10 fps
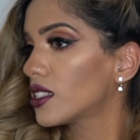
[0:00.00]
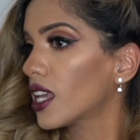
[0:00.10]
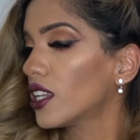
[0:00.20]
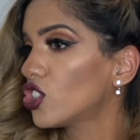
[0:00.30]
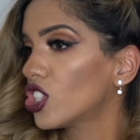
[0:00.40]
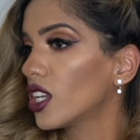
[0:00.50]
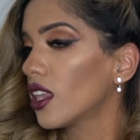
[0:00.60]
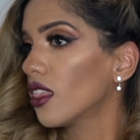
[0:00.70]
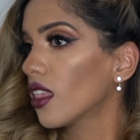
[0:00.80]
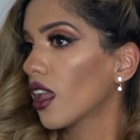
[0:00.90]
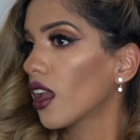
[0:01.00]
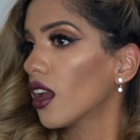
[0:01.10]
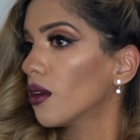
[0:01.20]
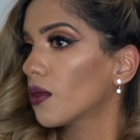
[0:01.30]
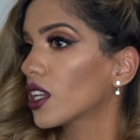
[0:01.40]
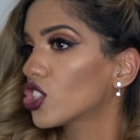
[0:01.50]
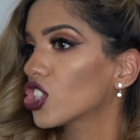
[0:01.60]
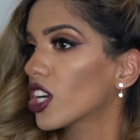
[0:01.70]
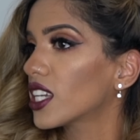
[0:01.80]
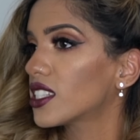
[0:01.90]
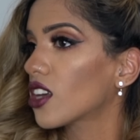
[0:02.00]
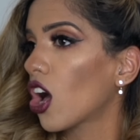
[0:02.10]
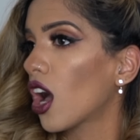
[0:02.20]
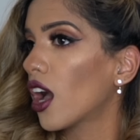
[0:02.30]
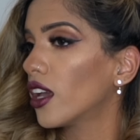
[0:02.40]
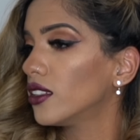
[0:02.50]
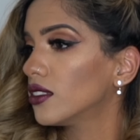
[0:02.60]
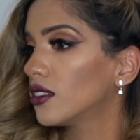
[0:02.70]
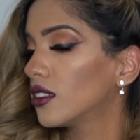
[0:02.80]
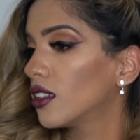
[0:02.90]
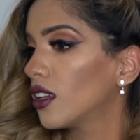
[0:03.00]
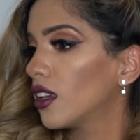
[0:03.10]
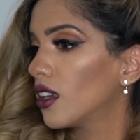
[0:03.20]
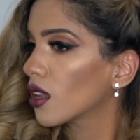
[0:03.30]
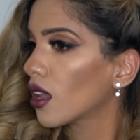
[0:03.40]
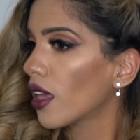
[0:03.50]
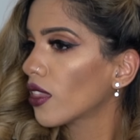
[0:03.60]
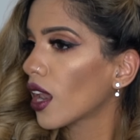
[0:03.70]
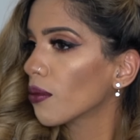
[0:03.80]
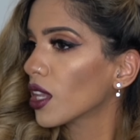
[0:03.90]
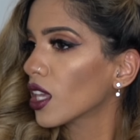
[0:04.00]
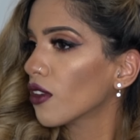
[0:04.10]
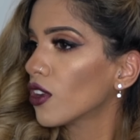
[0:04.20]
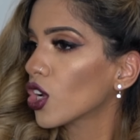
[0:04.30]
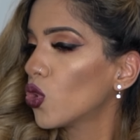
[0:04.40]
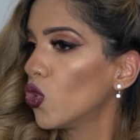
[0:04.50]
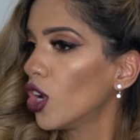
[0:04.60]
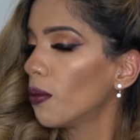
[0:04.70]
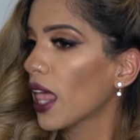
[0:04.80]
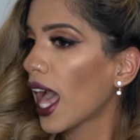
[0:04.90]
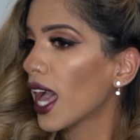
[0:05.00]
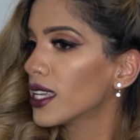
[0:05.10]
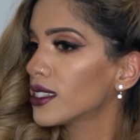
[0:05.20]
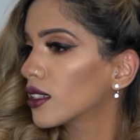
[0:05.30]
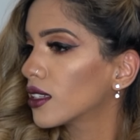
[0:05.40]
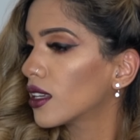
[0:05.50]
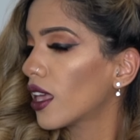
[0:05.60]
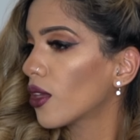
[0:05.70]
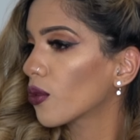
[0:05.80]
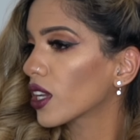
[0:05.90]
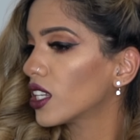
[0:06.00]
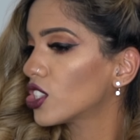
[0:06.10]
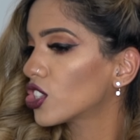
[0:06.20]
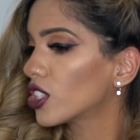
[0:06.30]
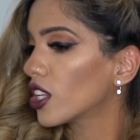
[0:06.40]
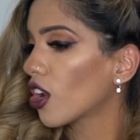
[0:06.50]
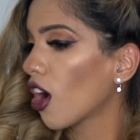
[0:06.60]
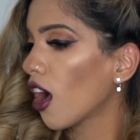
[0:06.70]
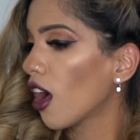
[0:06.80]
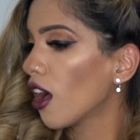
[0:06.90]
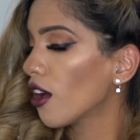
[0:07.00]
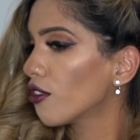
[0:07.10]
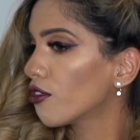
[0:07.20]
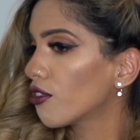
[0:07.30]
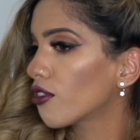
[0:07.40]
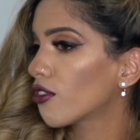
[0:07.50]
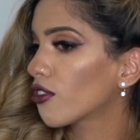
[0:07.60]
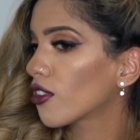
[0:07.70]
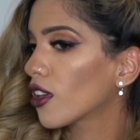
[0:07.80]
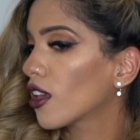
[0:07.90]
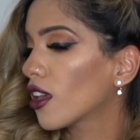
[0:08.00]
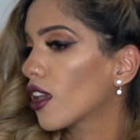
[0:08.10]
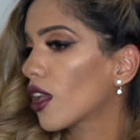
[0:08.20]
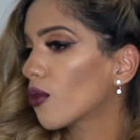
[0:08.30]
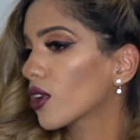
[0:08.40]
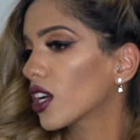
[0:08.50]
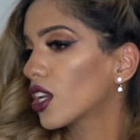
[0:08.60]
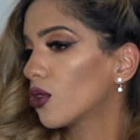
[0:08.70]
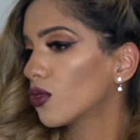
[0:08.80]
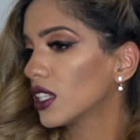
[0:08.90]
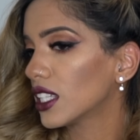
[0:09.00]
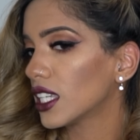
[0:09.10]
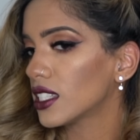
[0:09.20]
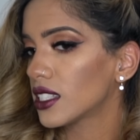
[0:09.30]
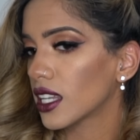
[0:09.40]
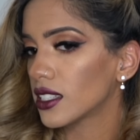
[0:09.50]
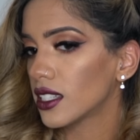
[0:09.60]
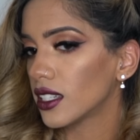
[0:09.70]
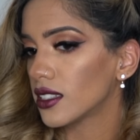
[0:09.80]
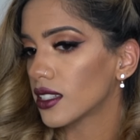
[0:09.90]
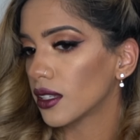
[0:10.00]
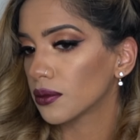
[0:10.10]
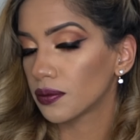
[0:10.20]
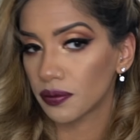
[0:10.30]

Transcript: Tension in there, make sure it's on, and then I'm going to give it a cool blast, and then we're going to turn it off, and we're going to release nice and easy.